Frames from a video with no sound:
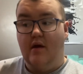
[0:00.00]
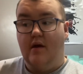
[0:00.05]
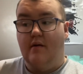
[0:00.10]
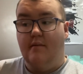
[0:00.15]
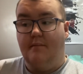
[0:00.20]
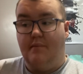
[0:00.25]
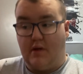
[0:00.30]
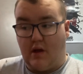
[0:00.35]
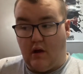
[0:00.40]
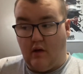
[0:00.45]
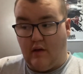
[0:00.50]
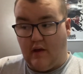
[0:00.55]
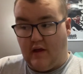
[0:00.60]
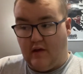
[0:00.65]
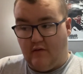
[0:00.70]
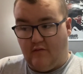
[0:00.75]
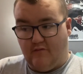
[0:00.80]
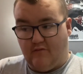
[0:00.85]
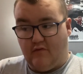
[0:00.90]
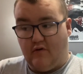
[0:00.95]
but I'll get
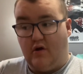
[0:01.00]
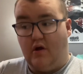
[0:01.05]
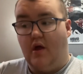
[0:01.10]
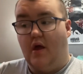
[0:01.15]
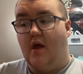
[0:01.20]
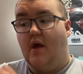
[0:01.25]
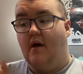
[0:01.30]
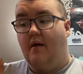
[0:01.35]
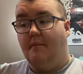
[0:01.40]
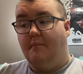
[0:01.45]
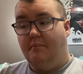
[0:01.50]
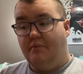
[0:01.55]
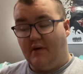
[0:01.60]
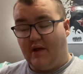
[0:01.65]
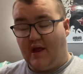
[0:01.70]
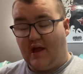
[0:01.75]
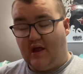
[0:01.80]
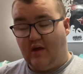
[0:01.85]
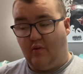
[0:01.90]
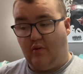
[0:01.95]
over it. But
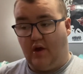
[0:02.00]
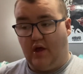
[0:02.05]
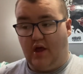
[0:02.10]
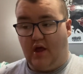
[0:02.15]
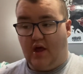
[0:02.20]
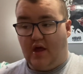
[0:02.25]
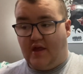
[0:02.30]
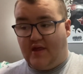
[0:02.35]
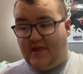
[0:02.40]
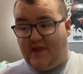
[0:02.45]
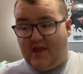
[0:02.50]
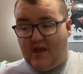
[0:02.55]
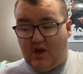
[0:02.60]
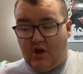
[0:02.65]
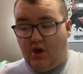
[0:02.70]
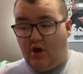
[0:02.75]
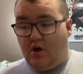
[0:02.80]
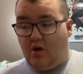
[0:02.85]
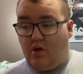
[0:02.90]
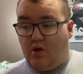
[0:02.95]
anyway,
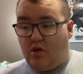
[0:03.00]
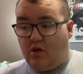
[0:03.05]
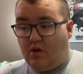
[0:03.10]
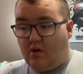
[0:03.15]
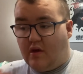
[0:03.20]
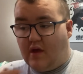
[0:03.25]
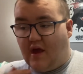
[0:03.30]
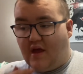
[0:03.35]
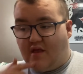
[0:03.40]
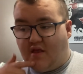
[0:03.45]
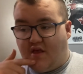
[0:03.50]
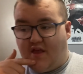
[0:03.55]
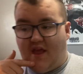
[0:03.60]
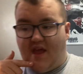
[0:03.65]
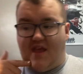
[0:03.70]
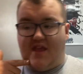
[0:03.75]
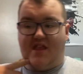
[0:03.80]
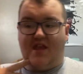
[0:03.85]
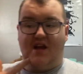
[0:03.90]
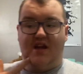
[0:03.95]
so
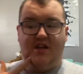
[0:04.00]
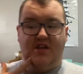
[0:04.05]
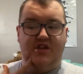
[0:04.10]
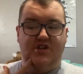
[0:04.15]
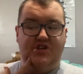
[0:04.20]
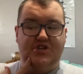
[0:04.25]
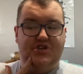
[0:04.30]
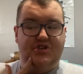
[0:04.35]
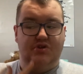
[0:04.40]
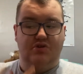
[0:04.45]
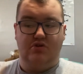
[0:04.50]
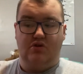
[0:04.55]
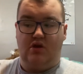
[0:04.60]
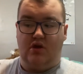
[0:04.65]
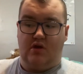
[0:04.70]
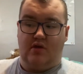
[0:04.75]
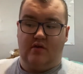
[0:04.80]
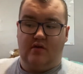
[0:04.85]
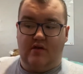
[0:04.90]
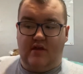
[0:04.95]
they decide to shoot.
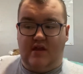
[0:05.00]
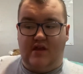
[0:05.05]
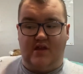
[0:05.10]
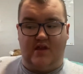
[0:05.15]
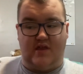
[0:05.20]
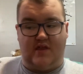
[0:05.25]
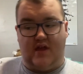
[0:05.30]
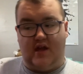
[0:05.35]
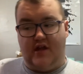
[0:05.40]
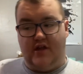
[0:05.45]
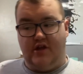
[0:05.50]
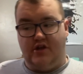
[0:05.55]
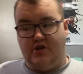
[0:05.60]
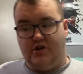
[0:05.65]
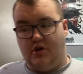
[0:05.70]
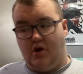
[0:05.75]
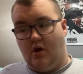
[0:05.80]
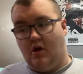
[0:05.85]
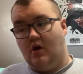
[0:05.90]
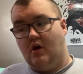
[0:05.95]
So they decide to
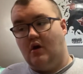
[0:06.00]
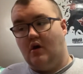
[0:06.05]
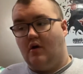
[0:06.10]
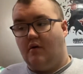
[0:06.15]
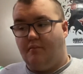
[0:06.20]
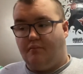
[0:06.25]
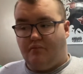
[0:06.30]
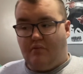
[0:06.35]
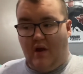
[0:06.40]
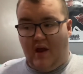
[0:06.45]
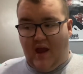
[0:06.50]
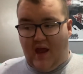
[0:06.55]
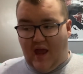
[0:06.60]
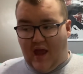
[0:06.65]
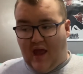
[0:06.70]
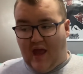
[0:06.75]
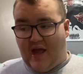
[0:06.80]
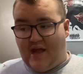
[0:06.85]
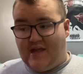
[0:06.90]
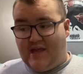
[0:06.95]
break
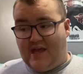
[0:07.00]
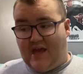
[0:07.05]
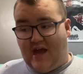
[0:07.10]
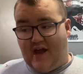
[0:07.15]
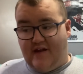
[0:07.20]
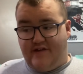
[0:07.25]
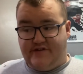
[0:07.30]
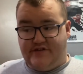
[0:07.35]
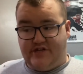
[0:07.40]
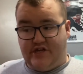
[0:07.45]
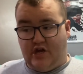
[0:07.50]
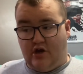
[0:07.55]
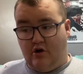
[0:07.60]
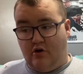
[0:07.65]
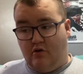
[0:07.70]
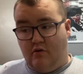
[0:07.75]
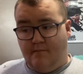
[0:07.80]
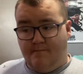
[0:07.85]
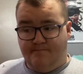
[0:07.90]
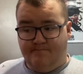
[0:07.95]
Andy out of
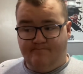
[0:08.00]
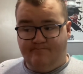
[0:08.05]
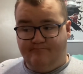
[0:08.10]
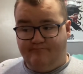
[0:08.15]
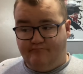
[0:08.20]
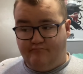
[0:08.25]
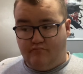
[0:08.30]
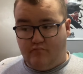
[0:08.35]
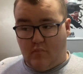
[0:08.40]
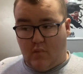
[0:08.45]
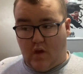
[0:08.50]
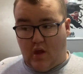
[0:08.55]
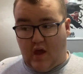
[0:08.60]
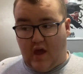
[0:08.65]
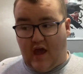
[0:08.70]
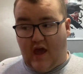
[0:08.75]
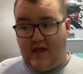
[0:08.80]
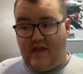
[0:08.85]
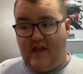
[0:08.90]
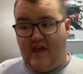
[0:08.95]
jail,
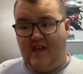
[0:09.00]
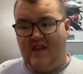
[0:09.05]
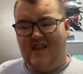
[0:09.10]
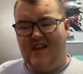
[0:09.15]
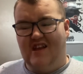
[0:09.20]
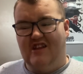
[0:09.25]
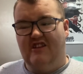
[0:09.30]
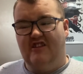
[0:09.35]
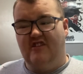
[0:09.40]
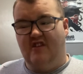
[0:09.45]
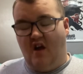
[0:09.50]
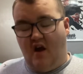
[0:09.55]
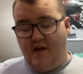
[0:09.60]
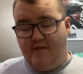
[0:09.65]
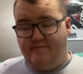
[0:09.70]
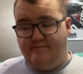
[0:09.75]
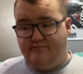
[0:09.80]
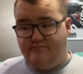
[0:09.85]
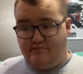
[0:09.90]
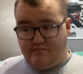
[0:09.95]
and they decide to
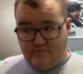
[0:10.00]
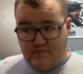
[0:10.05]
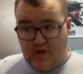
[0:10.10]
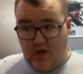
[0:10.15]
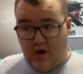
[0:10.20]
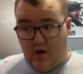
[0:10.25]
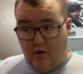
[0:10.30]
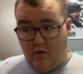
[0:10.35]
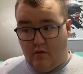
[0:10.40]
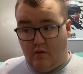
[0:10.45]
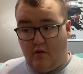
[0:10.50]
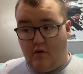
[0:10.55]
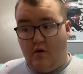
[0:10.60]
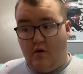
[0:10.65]
not tell